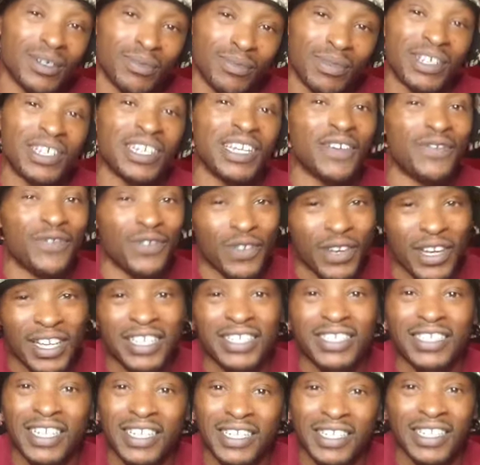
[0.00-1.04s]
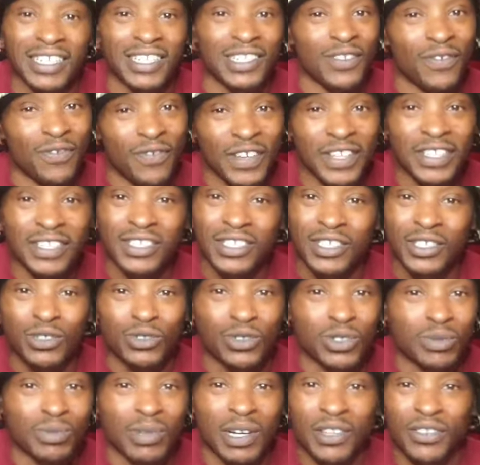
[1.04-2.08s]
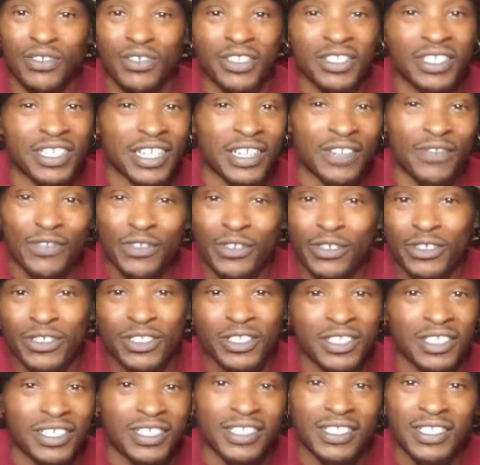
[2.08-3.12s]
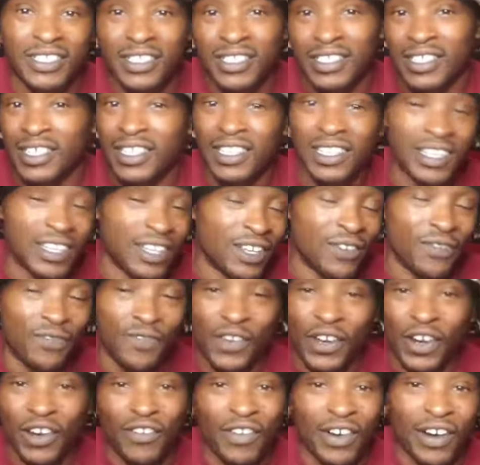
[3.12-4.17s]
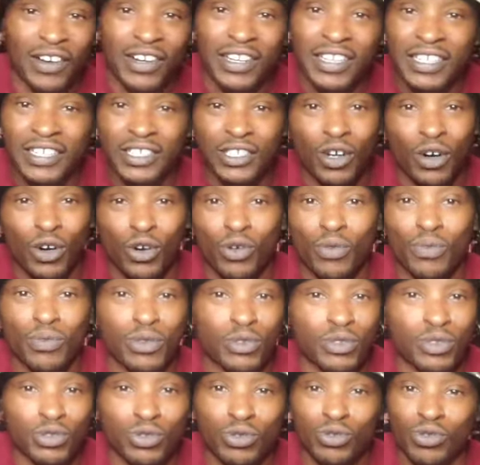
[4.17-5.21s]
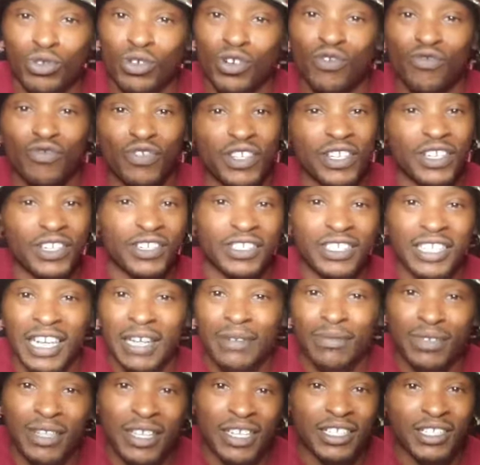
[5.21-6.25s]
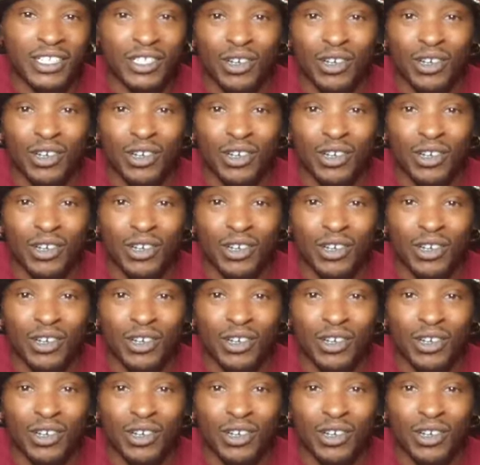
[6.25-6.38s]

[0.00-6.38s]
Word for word: my nephew had to take the interface to do some other endeavors and figure out his whole musical career type thing.